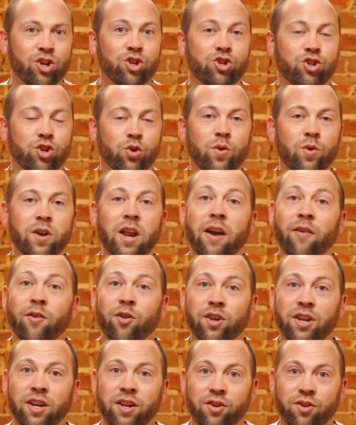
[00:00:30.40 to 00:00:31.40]
do whatever you
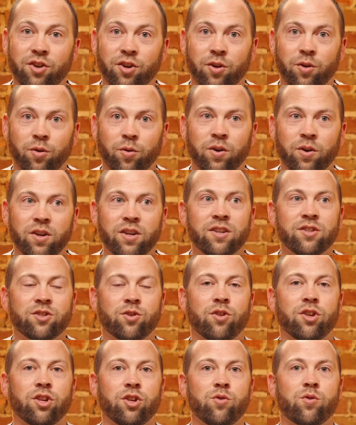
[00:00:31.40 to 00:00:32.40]
need to do so
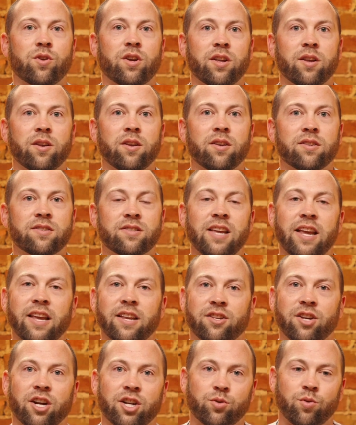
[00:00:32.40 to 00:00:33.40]
that you can stay in
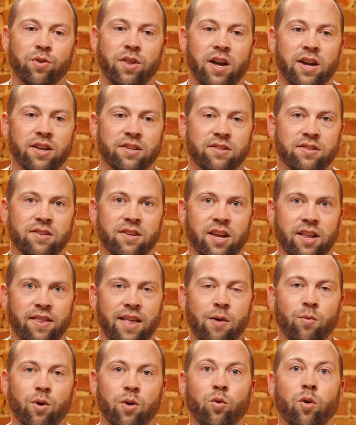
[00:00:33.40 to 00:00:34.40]
touch with us, and
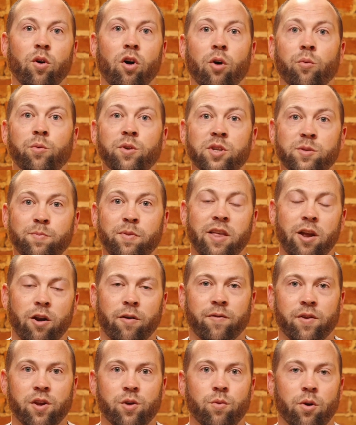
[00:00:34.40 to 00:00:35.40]
that way we'll always be there
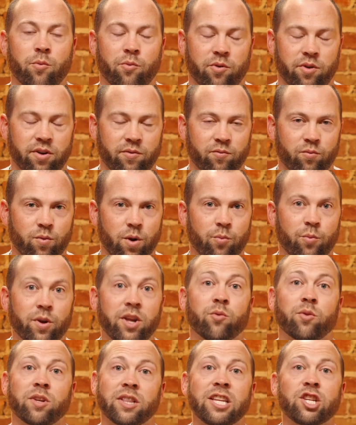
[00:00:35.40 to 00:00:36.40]
for you when we
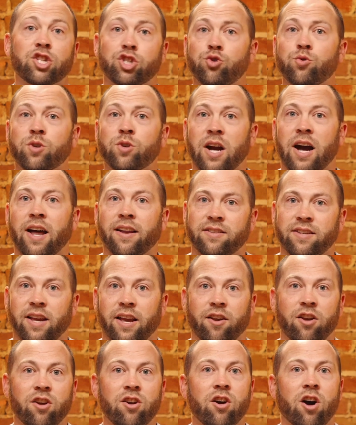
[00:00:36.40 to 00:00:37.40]
release new content
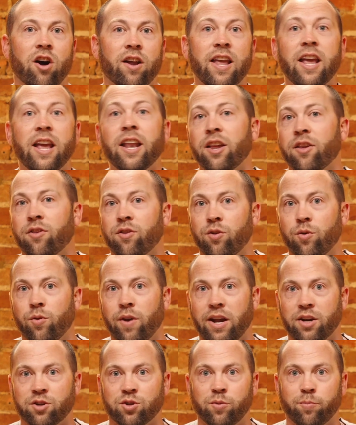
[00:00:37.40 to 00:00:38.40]
on any of the new
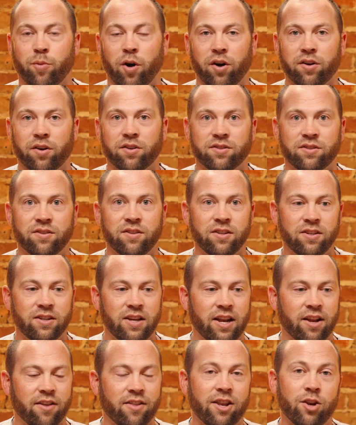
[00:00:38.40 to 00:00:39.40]
national parks,
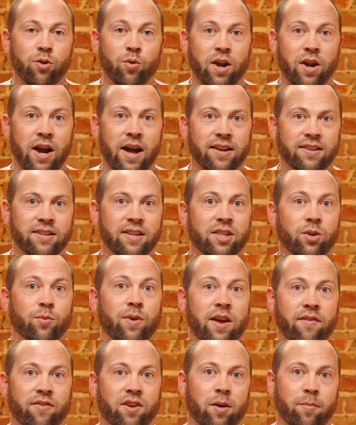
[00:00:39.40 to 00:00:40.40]
any of the new content that we
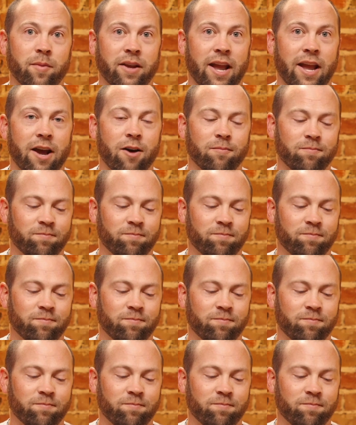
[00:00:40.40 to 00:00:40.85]
have coming out.